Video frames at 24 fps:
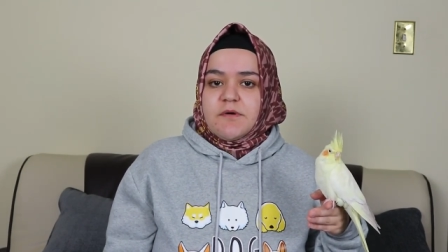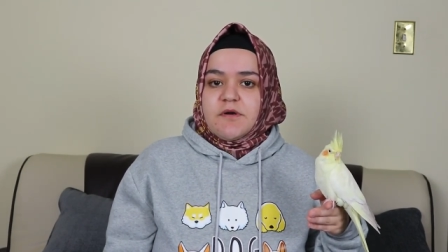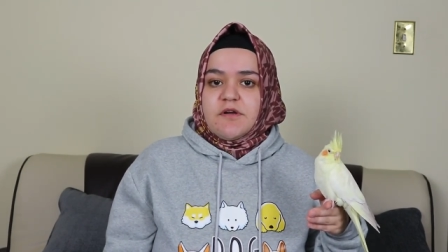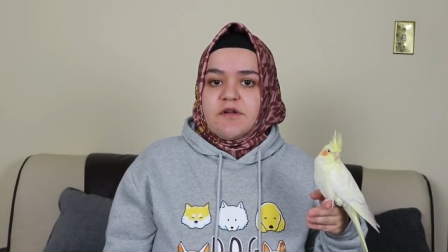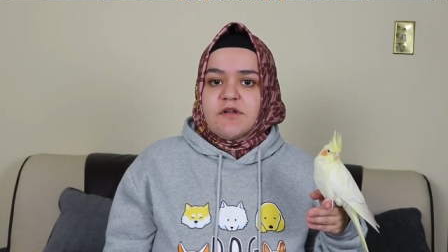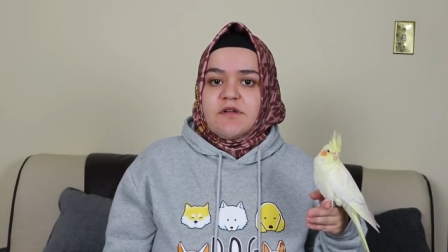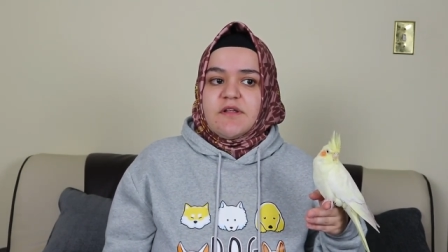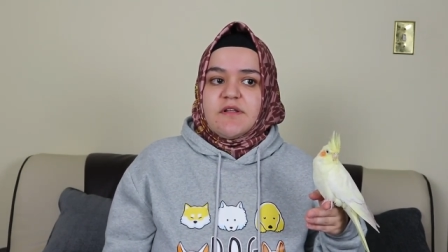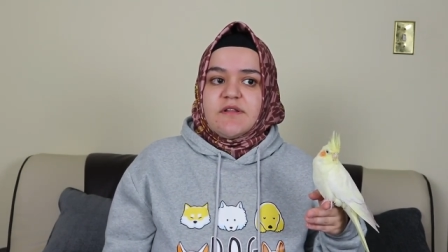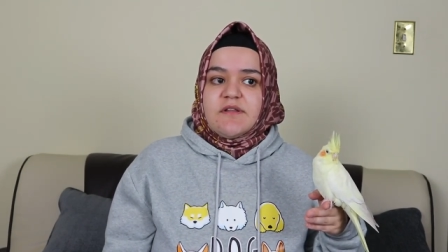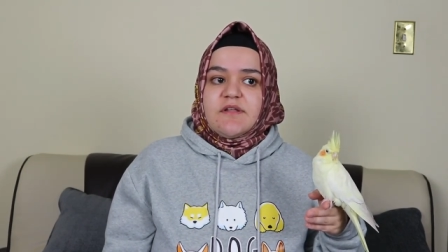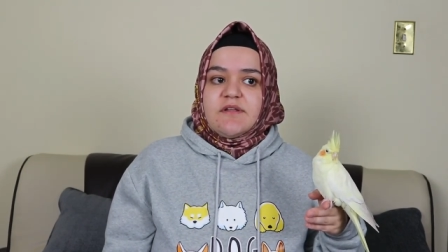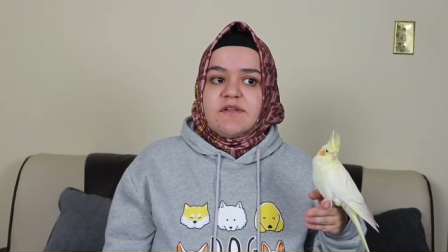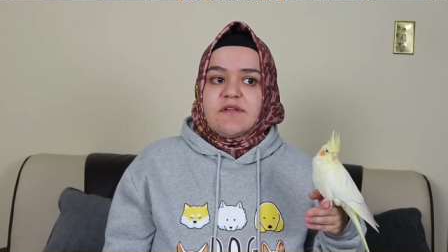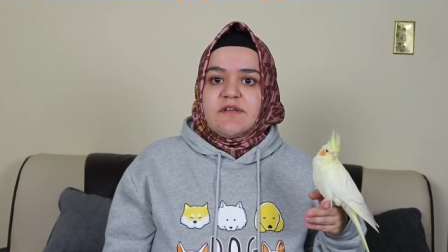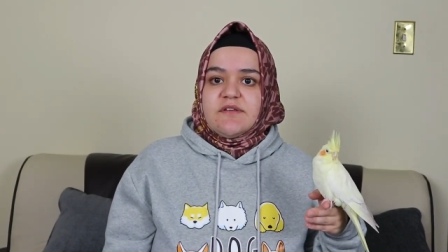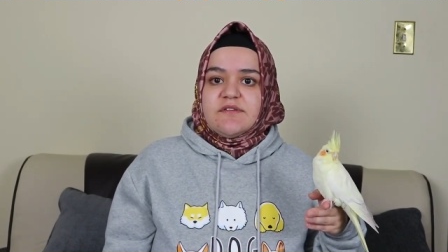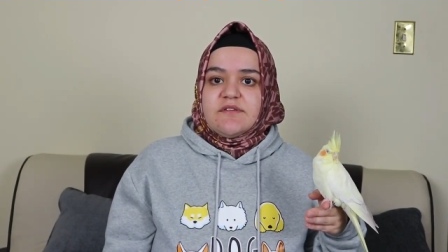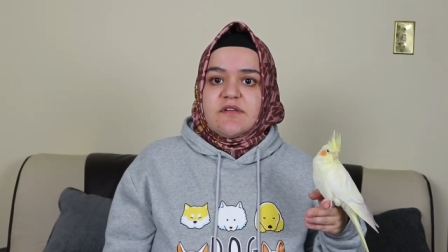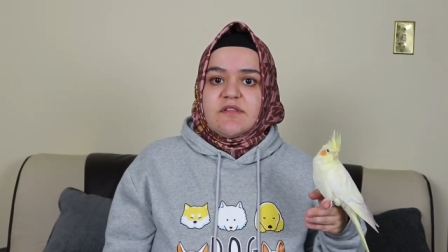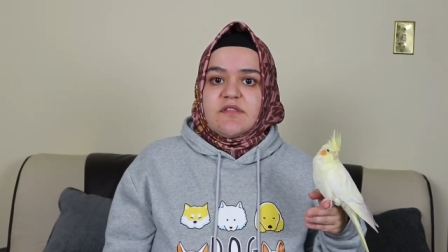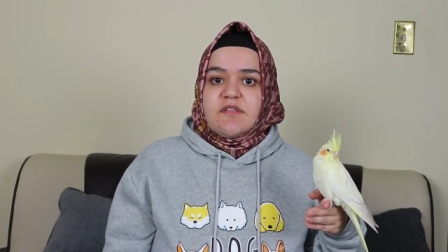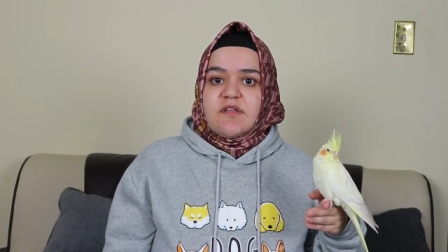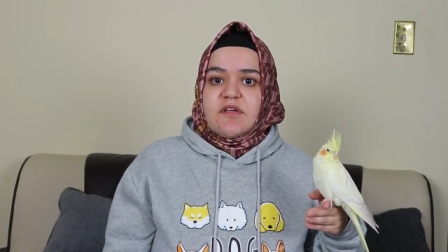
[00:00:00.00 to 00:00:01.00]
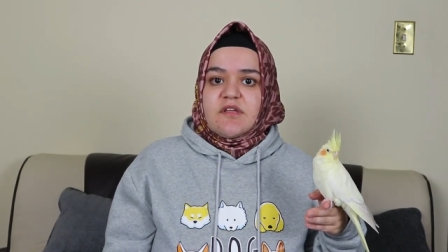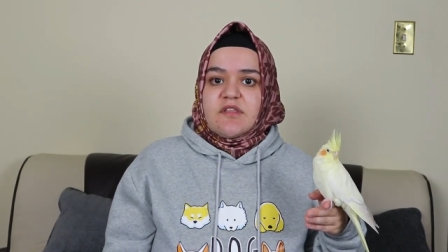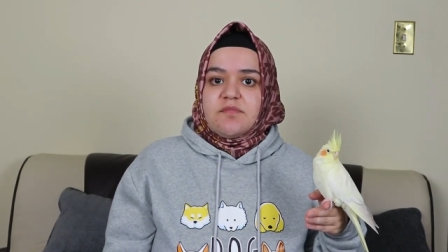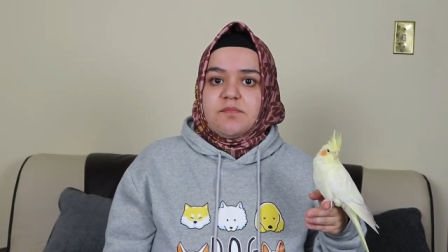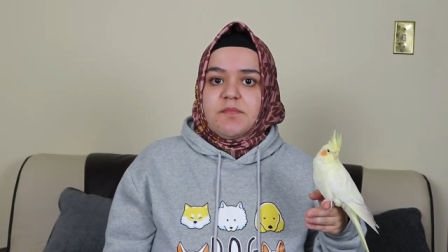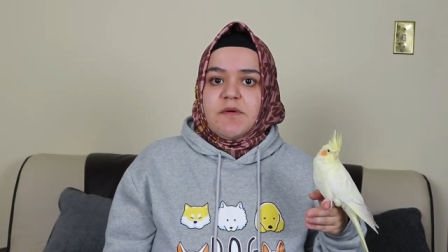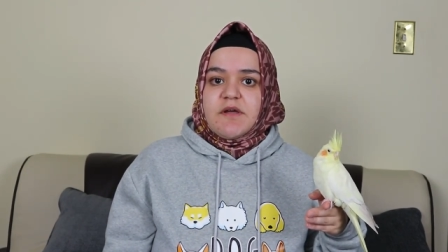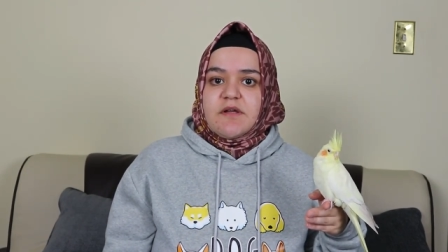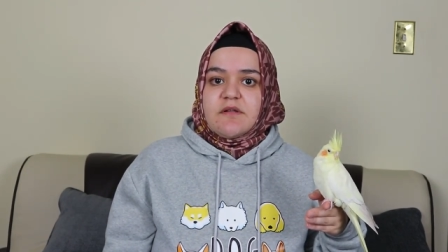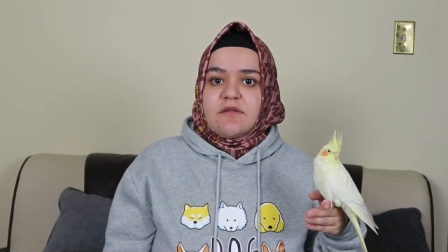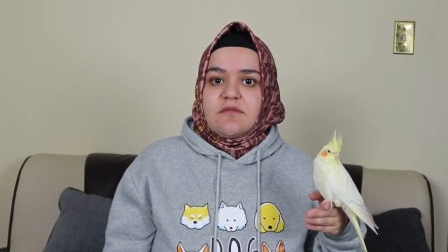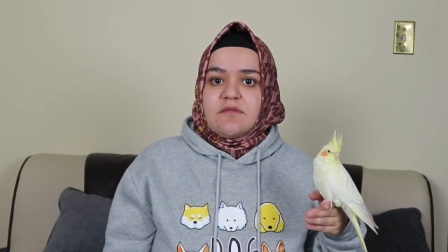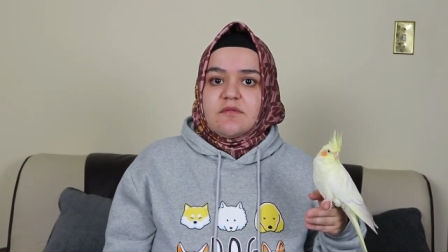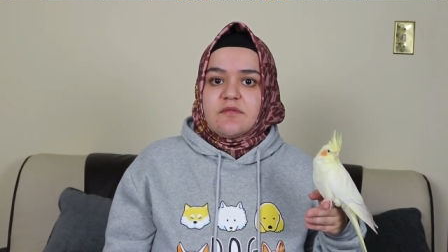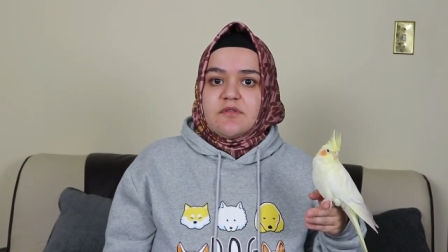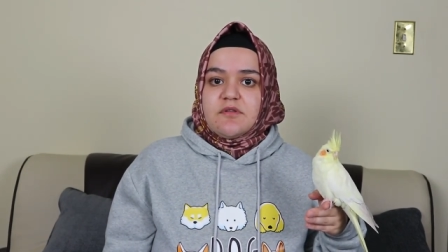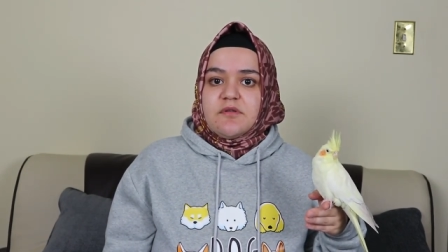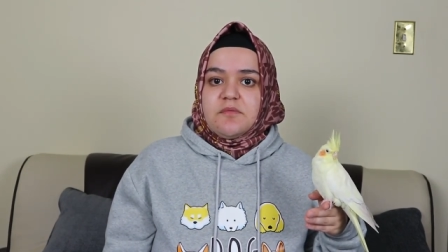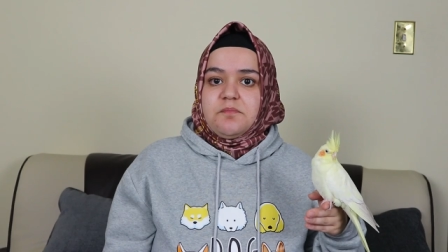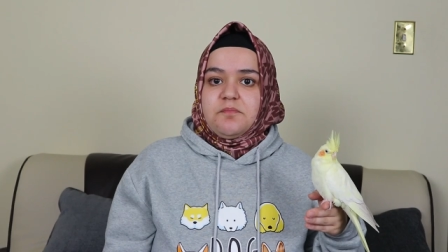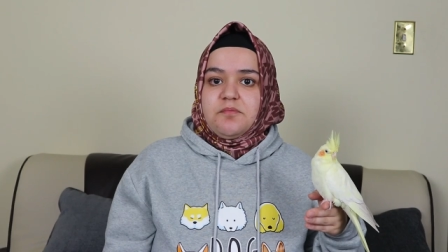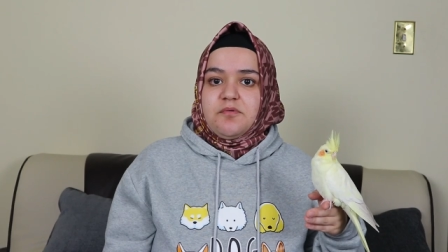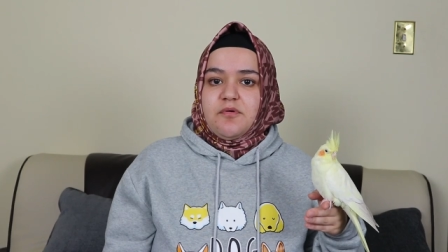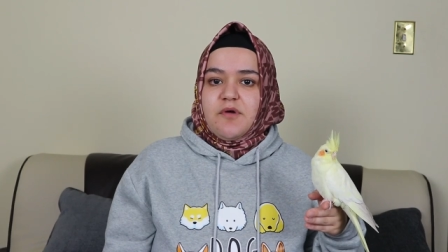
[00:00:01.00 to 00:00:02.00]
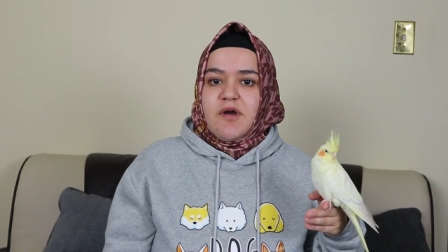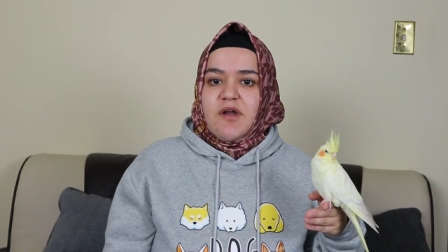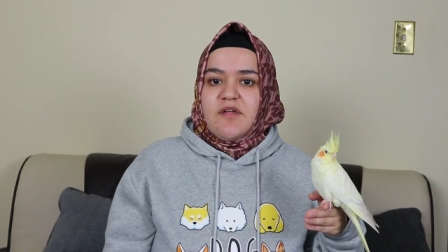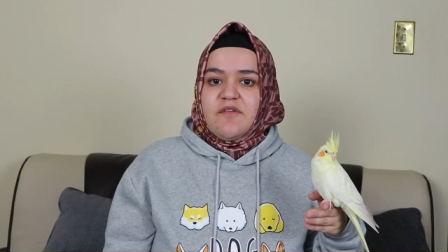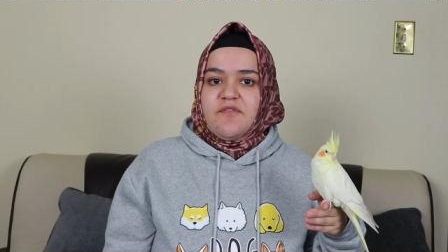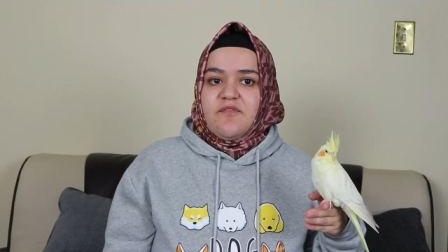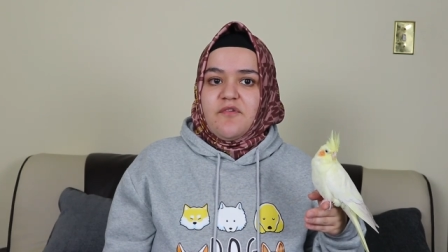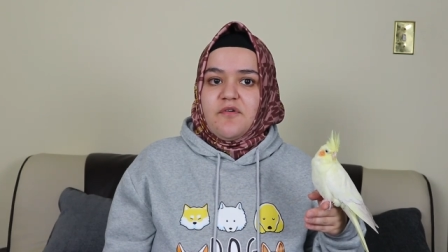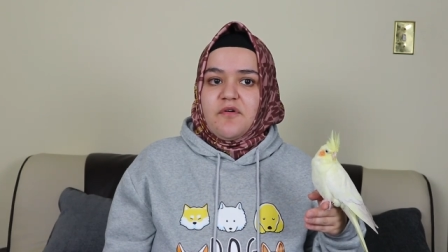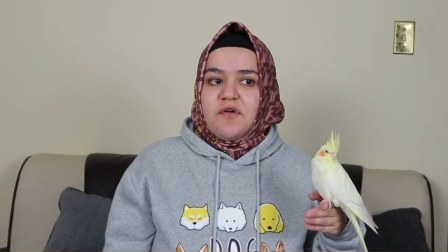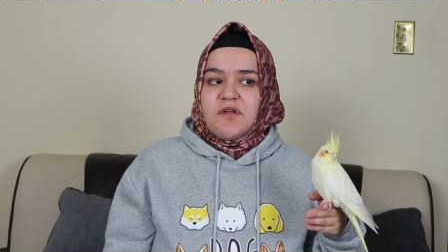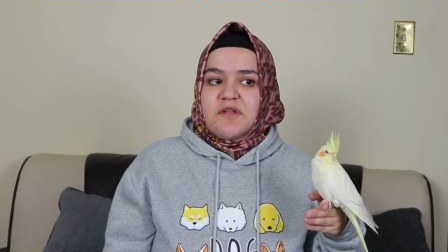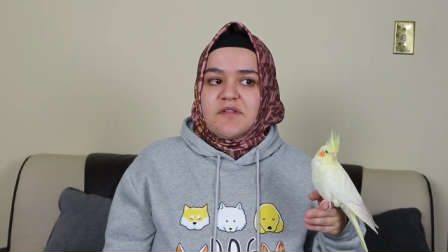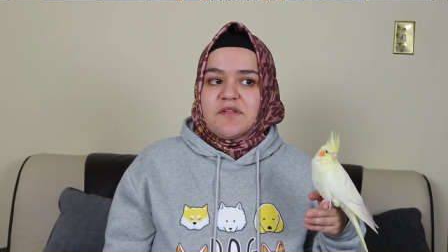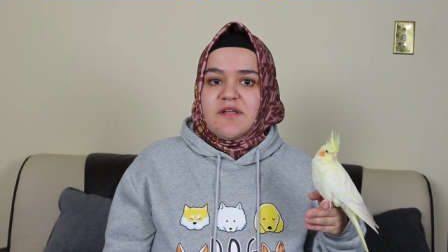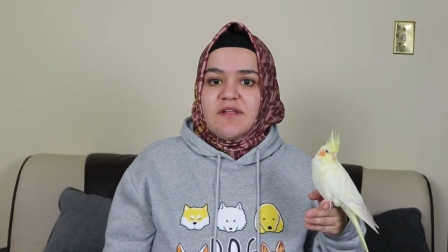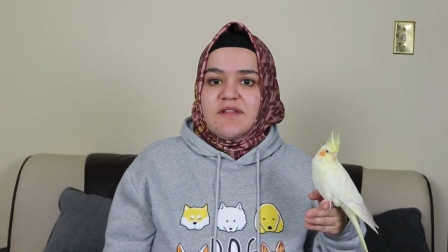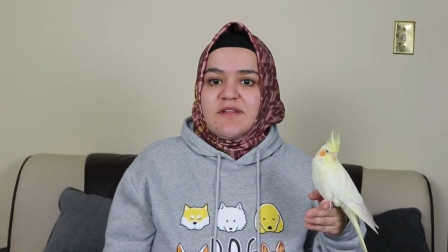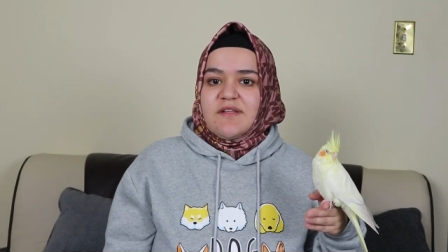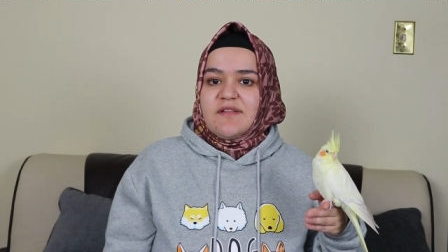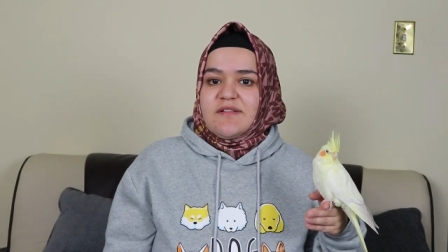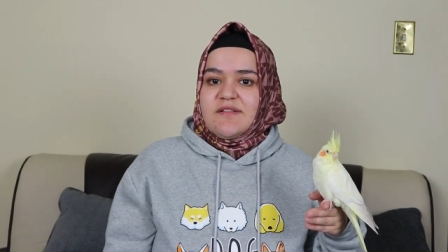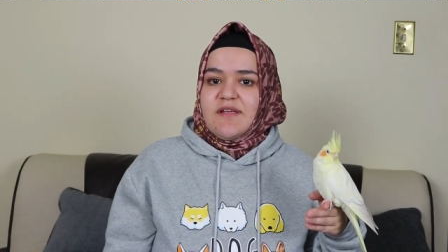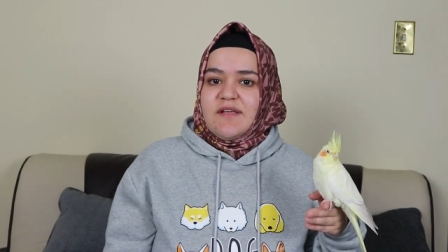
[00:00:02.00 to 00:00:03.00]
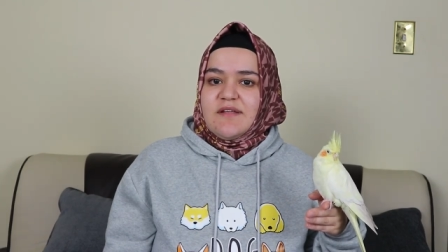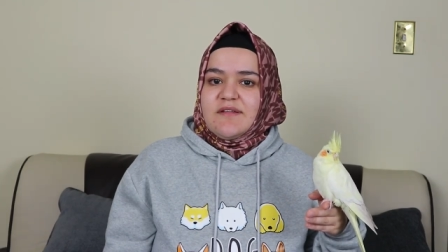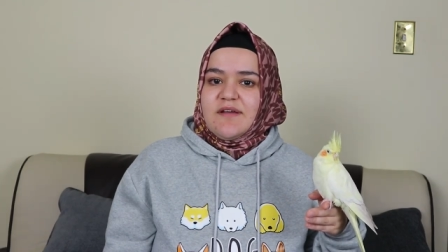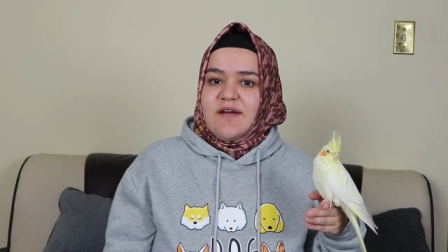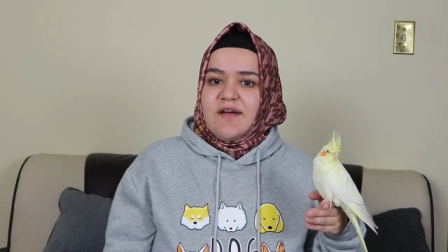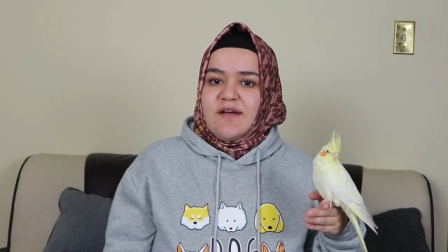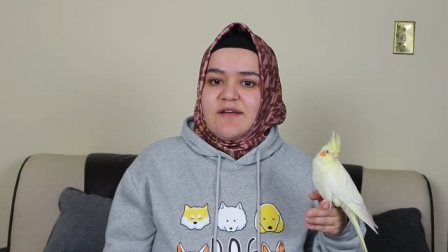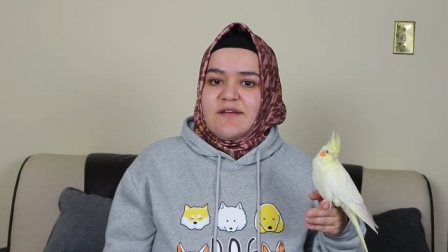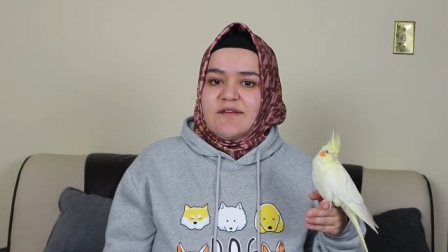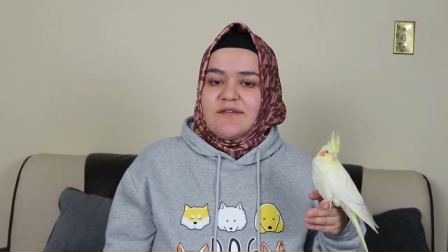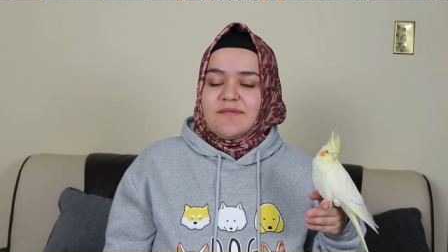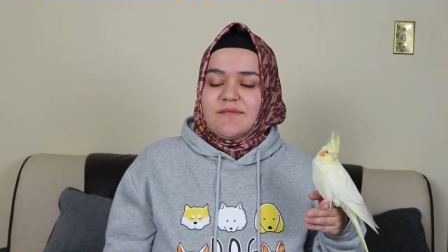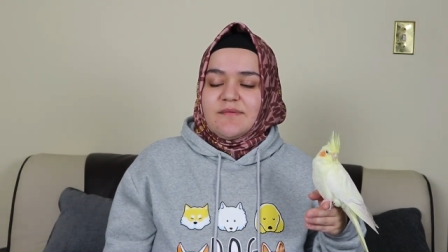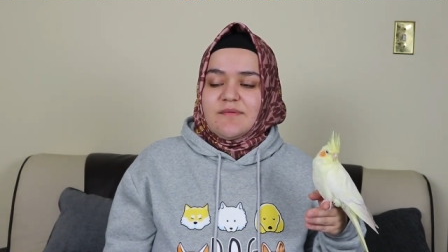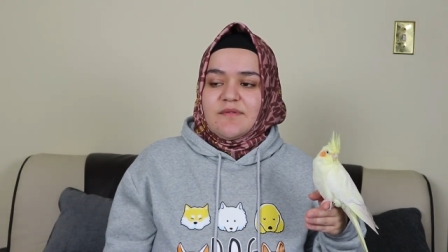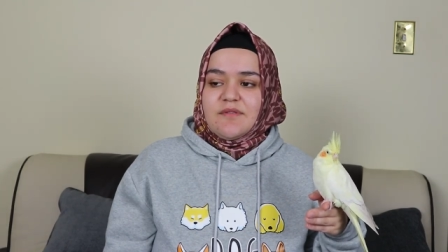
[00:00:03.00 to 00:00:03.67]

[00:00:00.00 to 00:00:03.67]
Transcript: bird and then they just expect to pray for it and then they die.